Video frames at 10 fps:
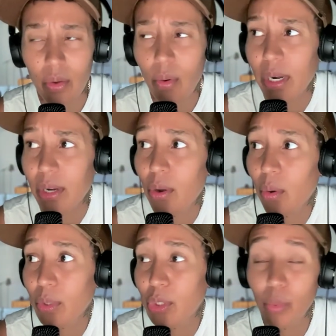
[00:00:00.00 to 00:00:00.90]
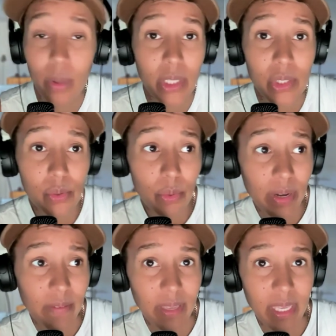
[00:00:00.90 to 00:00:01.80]
You already know what you want to do in
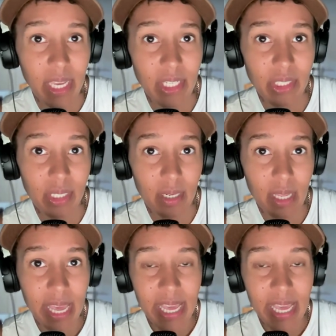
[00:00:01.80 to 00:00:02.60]
the vacation.